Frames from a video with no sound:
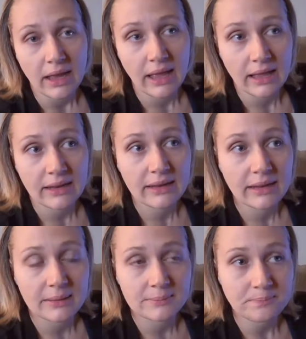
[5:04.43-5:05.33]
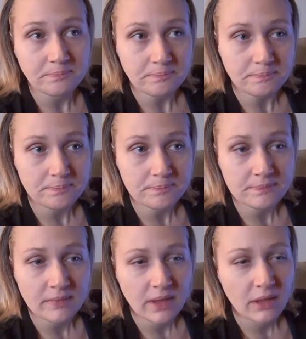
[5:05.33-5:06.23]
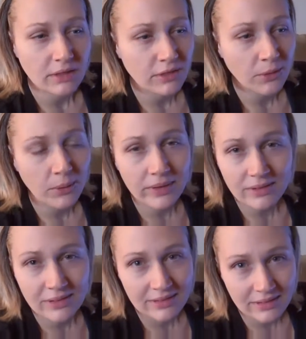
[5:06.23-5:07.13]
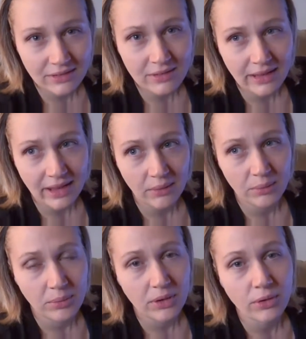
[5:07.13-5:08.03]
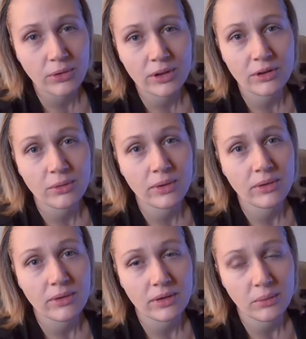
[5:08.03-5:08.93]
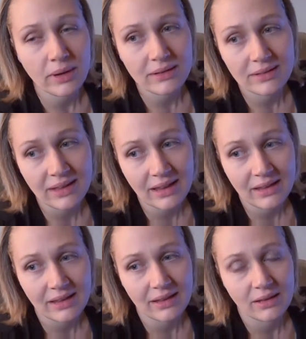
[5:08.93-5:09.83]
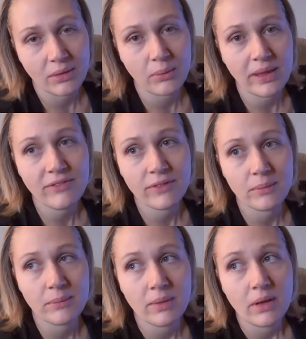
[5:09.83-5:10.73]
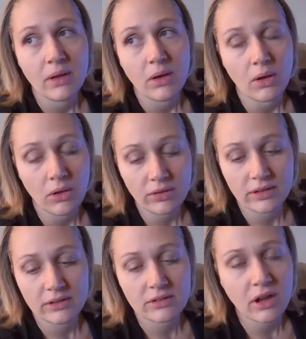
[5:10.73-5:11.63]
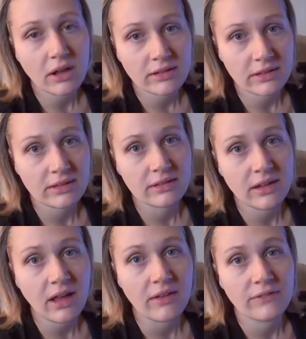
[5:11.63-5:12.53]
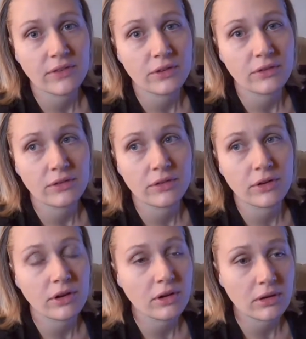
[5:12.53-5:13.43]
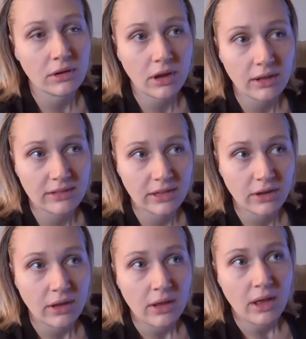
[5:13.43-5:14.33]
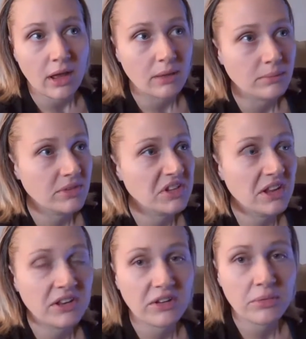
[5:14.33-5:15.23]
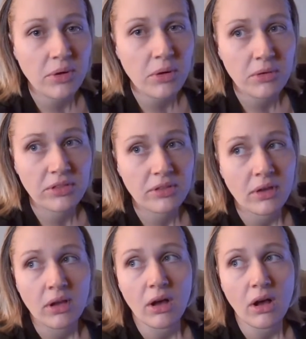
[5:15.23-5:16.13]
And the oils still, like I would put coconut oil. You want to stay away from all the toxic stuff. You're causing stunted growth.